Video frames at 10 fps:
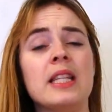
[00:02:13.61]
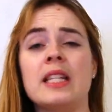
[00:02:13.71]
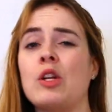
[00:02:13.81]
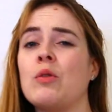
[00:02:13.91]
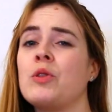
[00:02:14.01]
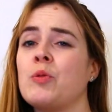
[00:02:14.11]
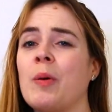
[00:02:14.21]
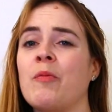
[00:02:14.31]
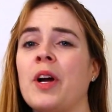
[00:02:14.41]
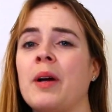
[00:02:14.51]
They do
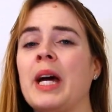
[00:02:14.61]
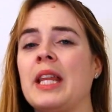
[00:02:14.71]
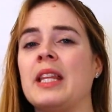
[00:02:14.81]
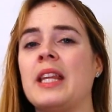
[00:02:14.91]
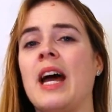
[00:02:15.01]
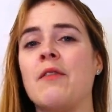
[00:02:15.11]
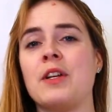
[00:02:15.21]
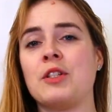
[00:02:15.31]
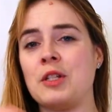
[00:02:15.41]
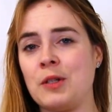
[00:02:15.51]
swimwear, and then they have
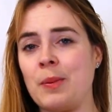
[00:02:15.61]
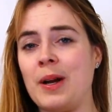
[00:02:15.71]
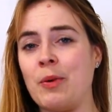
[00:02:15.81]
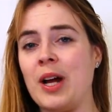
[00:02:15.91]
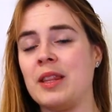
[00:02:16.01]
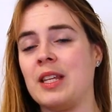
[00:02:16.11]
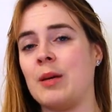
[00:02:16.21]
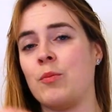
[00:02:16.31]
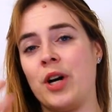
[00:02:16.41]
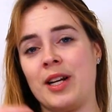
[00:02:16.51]
their sister brand,
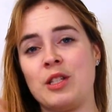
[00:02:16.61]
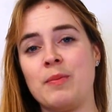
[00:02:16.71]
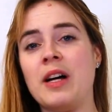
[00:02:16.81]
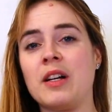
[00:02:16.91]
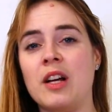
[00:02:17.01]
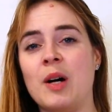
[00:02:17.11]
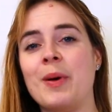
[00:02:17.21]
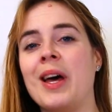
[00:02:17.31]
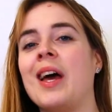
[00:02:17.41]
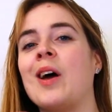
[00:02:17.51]
the Moana Smile Club,